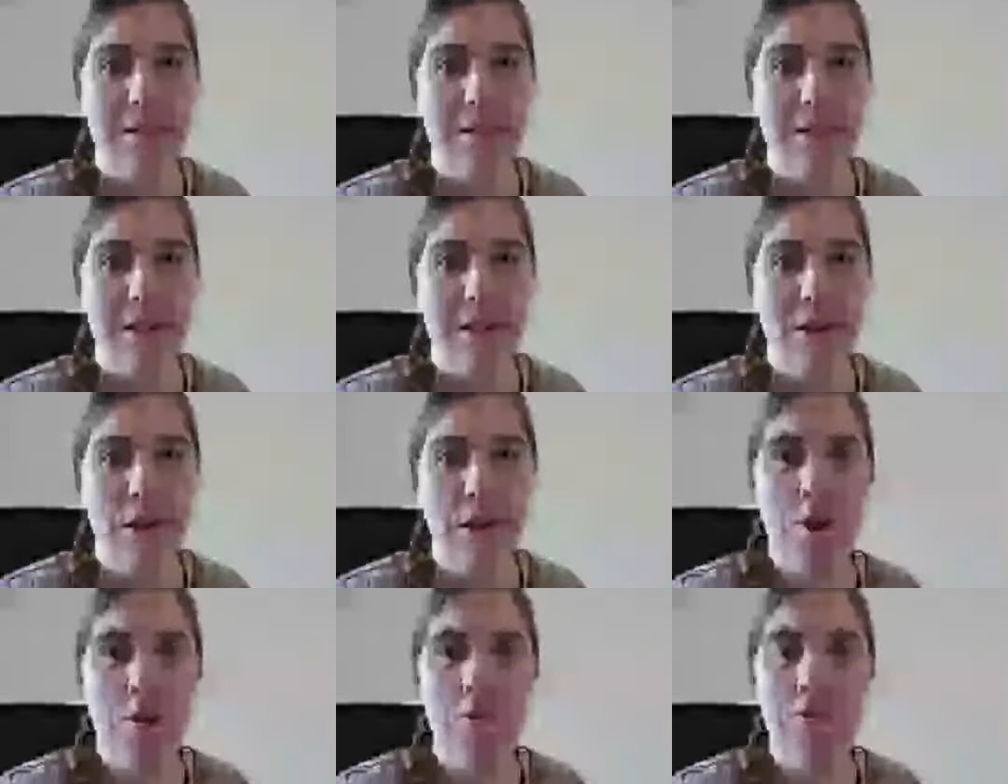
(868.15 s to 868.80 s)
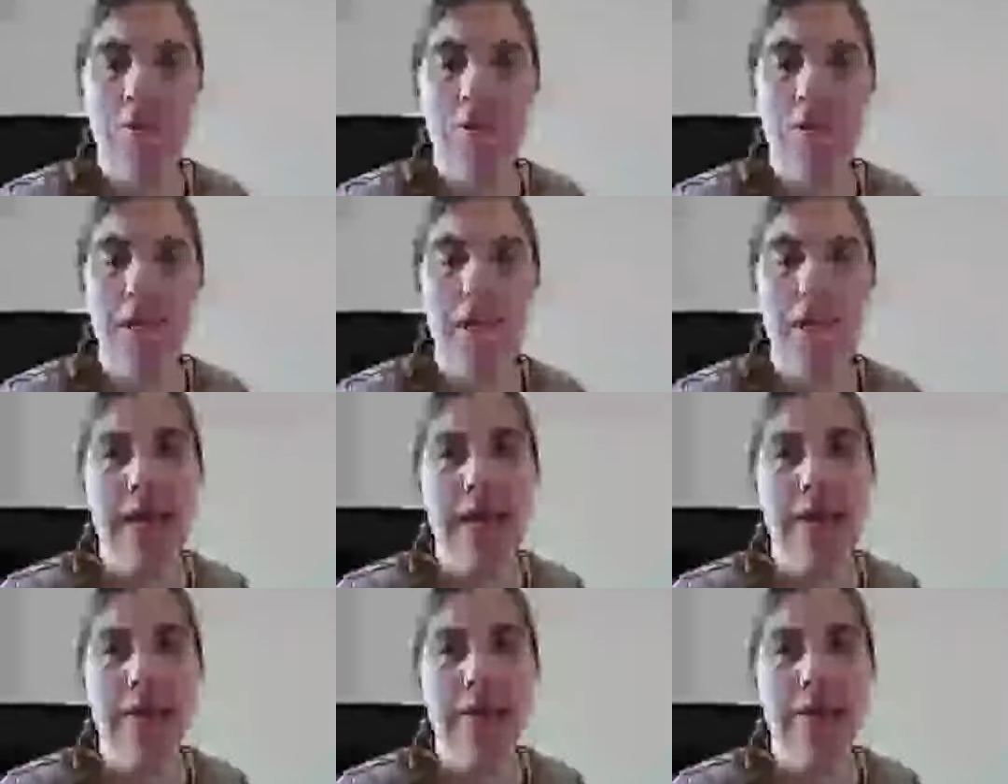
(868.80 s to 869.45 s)

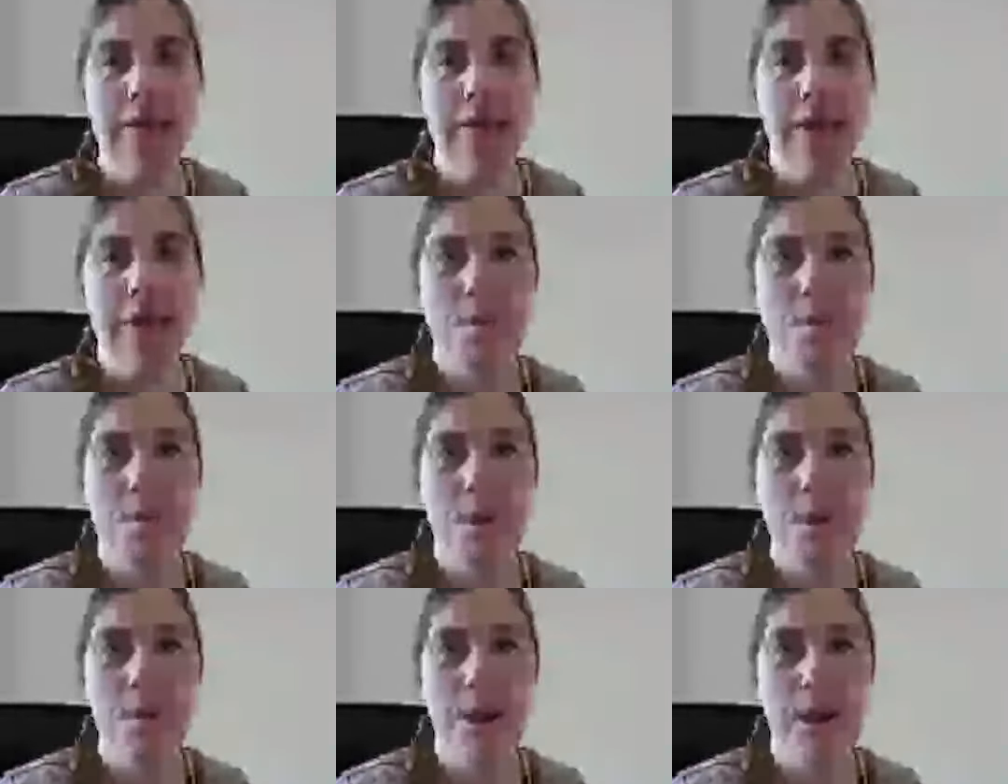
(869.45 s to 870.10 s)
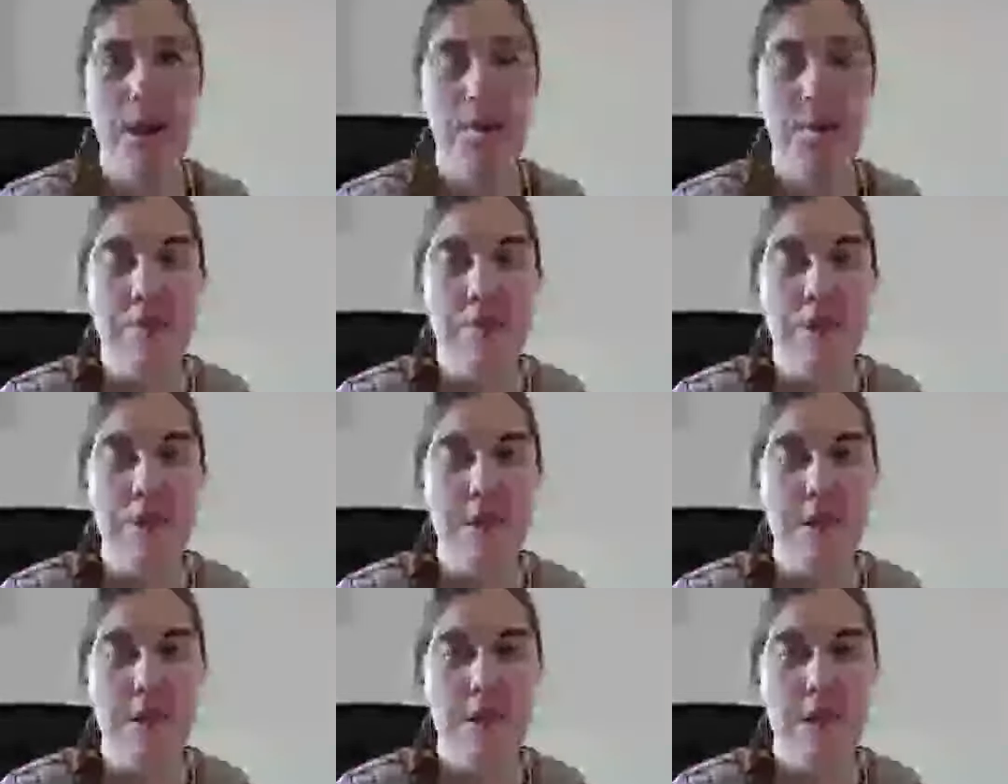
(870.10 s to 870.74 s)
hopefully that we're able
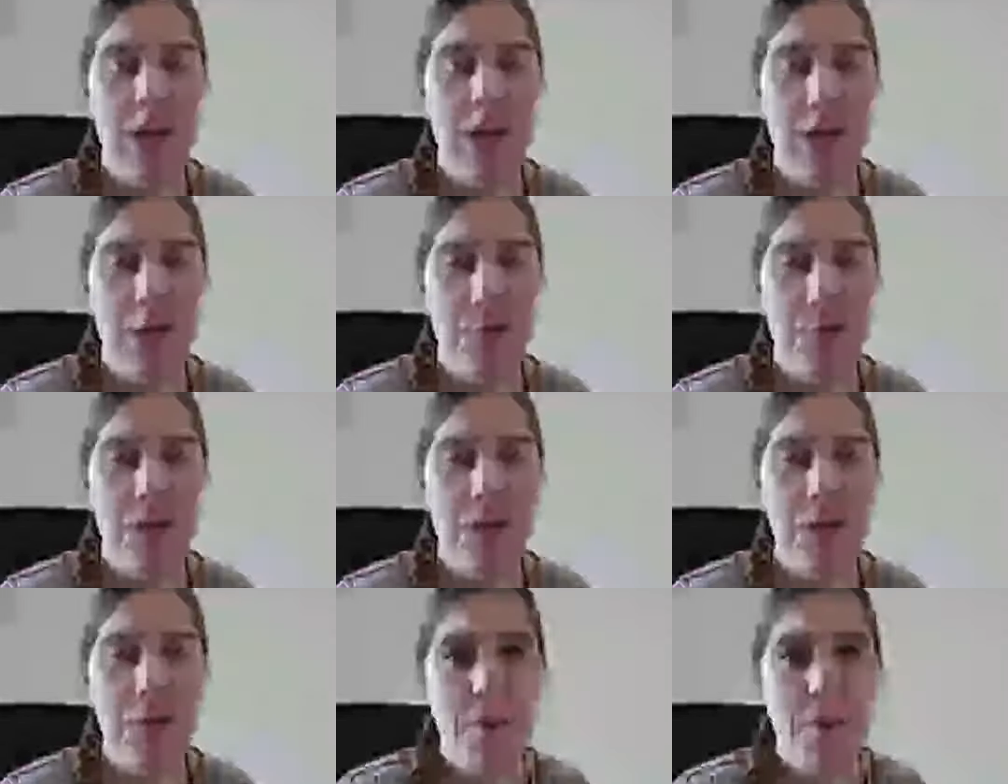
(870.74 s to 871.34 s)
to spread